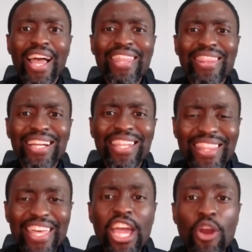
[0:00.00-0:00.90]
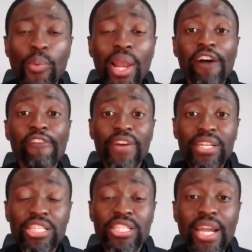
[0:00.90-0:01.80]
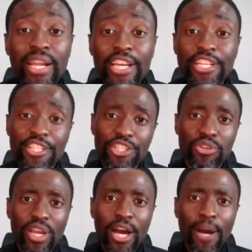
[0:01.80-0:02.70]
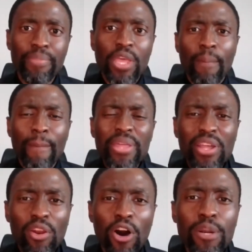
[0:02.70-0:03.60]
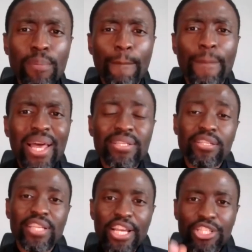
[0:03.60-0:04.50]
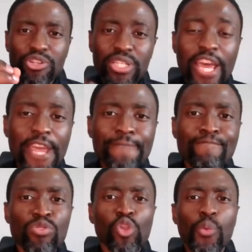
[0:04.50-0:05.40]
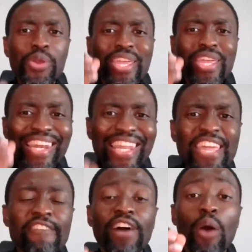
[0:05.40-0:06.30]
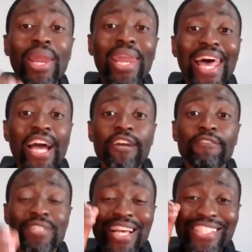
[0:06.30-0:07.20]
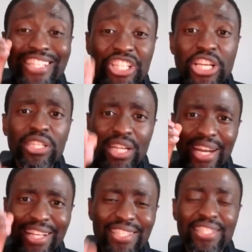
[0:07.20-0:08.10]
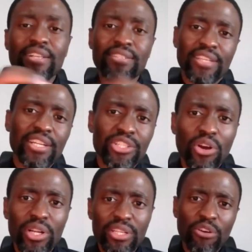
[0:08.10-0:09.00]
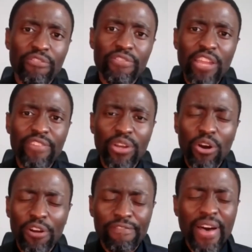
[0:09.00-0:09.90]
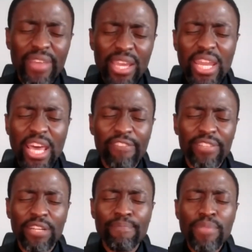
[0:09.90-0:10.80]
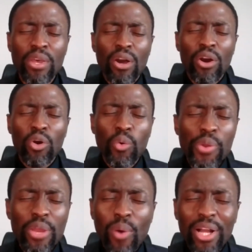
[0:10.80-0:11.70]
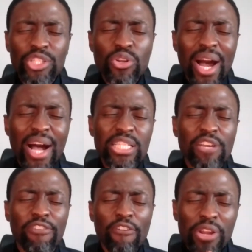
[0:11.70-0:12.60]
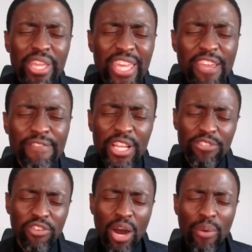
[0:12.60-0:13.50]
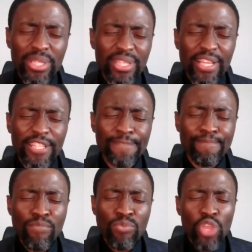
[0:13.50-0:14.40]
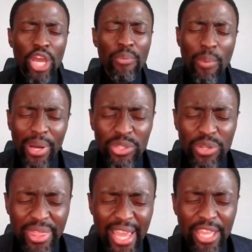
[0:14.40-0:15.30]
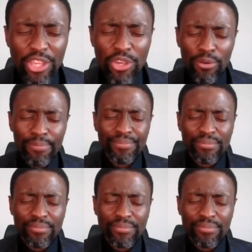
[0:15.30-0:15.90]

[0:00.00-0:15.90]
and that they will affect generations to come. May the Lord bless us as today we live our lives as children, as sons and daughters of the living God. Father in heaven, we want to ask for forgiveness for our sins, and we want to thank you.